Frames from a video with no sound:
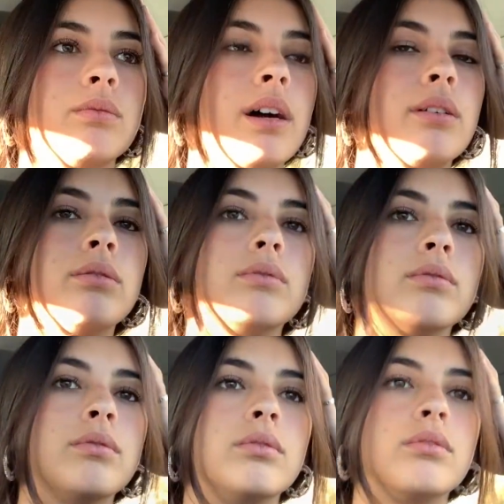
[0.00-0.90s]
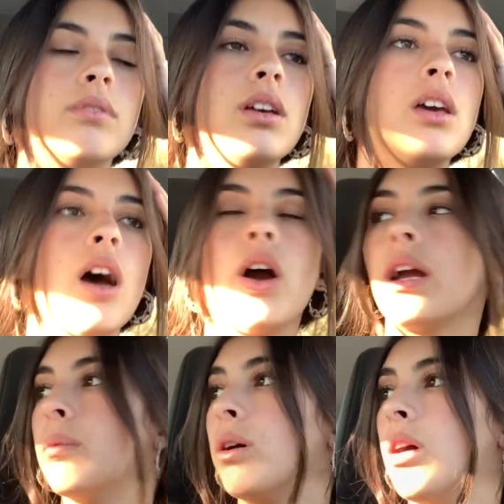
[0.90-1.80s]
wow.
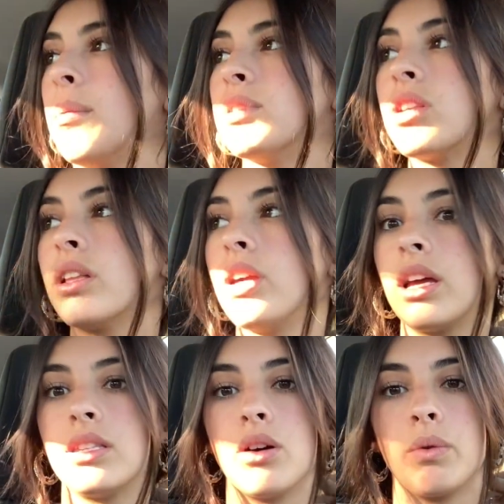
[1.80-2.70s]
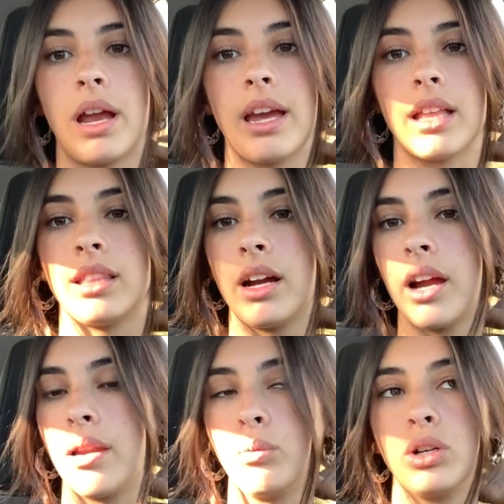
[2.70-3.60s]
Okay, well I'm just gonna let you guys know when I get there
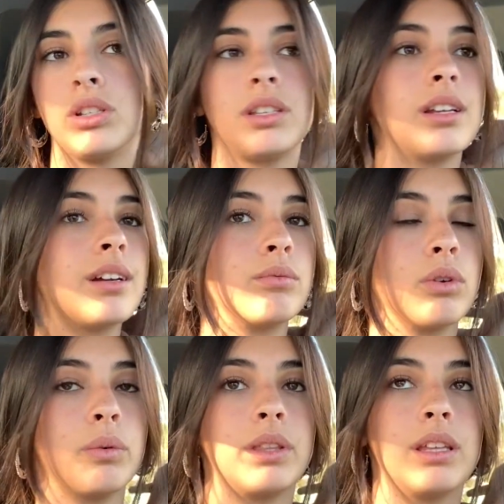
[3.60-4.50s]
and we're just gonna roll with